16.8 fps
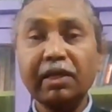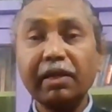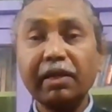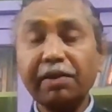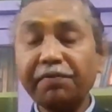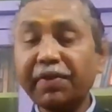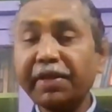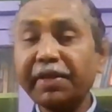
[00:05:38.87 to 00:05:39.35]

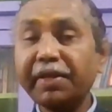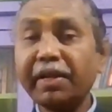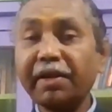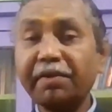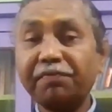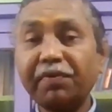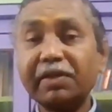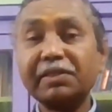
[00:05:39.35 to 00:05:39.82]
Every year
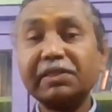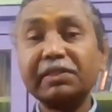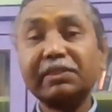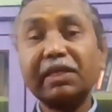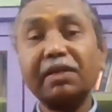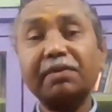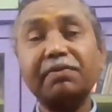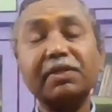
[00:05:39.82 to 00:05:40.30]

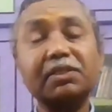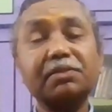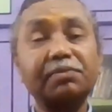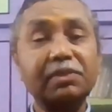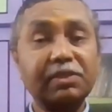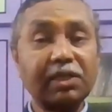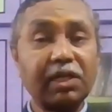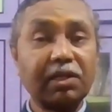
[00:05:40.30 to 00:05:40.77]
infrastructure
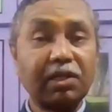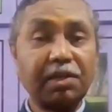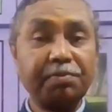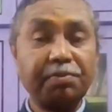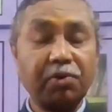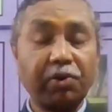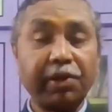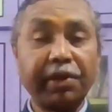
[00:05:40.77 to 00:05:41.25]
investments are
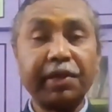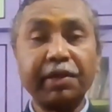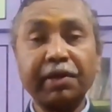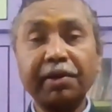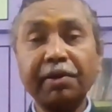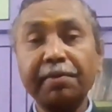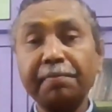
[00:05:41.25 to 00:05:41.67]
keep growing.